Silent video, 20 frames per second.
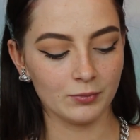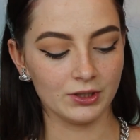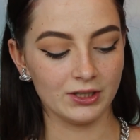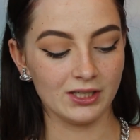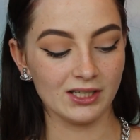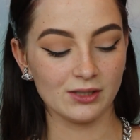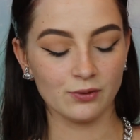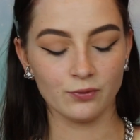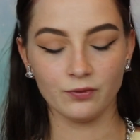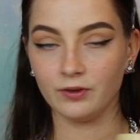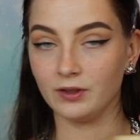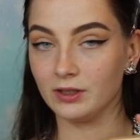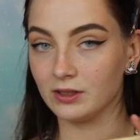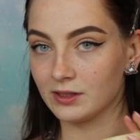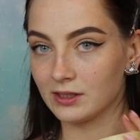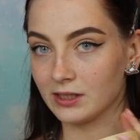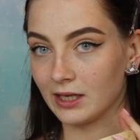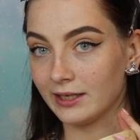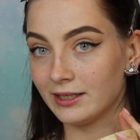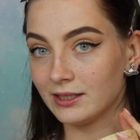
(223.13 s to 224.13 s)
But this
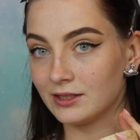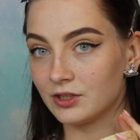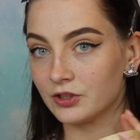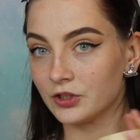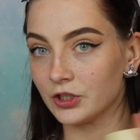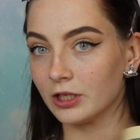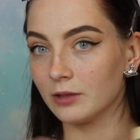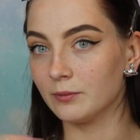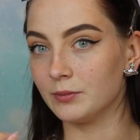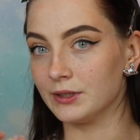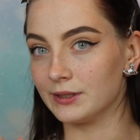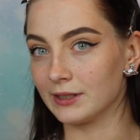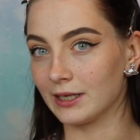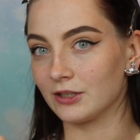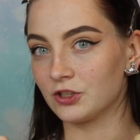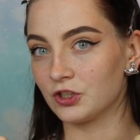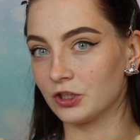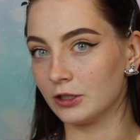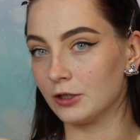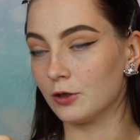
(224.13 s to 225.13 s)
feels like it's gel, but
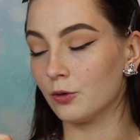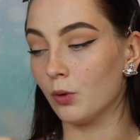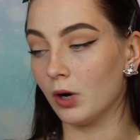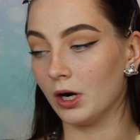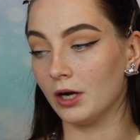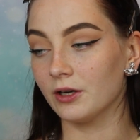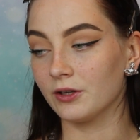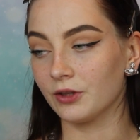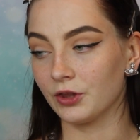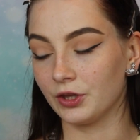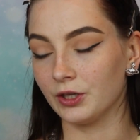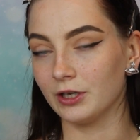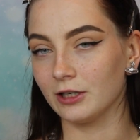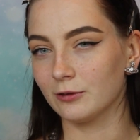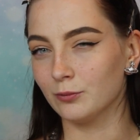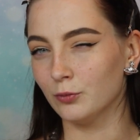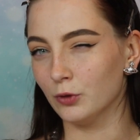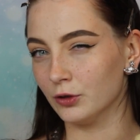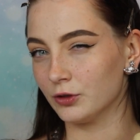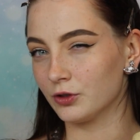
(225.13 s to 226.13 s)
it's actually quite a
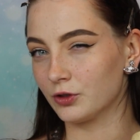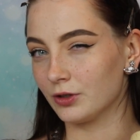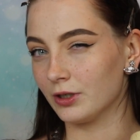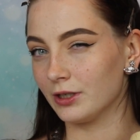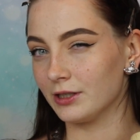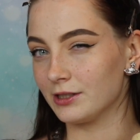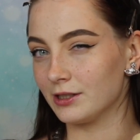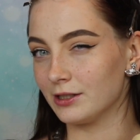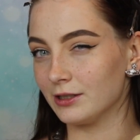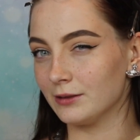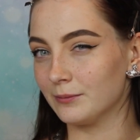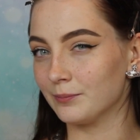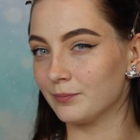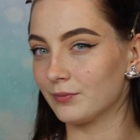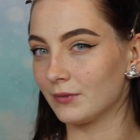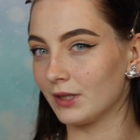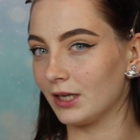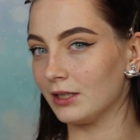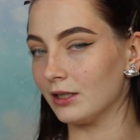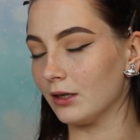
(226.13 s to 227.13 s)
thick
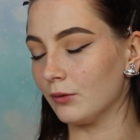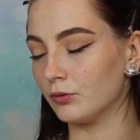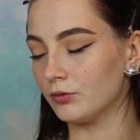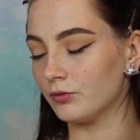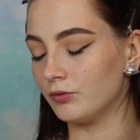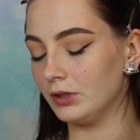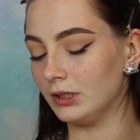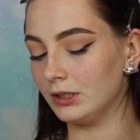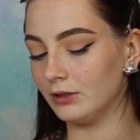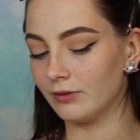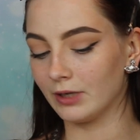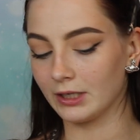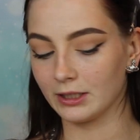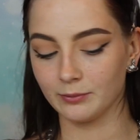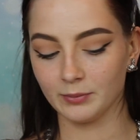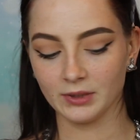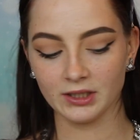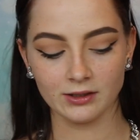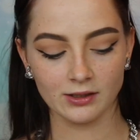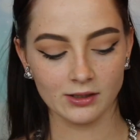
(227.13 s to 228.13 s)
moisturizer, and I would really
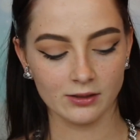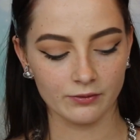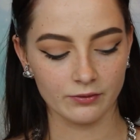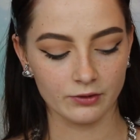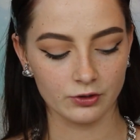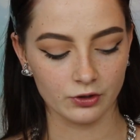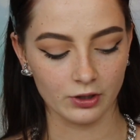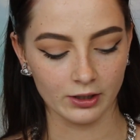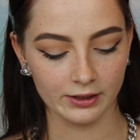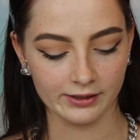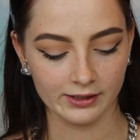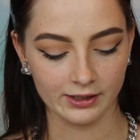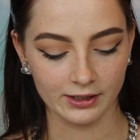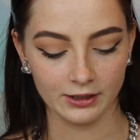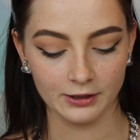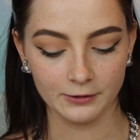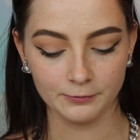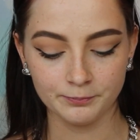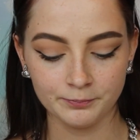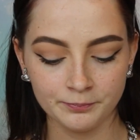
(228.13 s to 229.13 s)
recommend this for dry
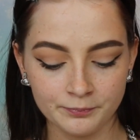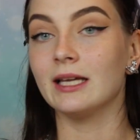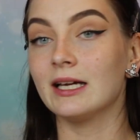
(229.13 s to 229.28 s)
skin.